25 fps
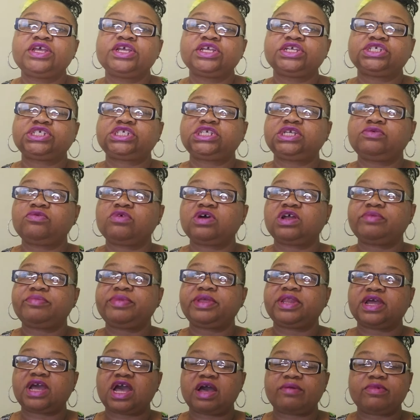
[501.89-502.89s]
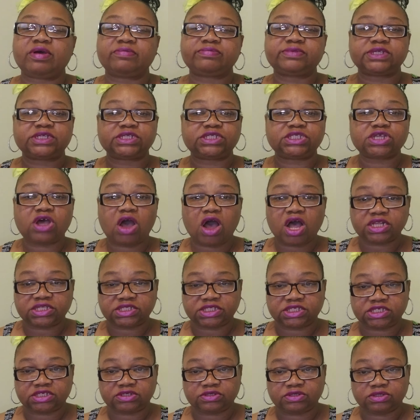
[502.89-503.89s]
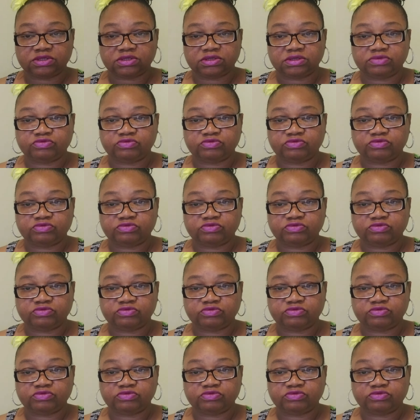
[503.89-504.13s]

She wanted me to come up to Dalton,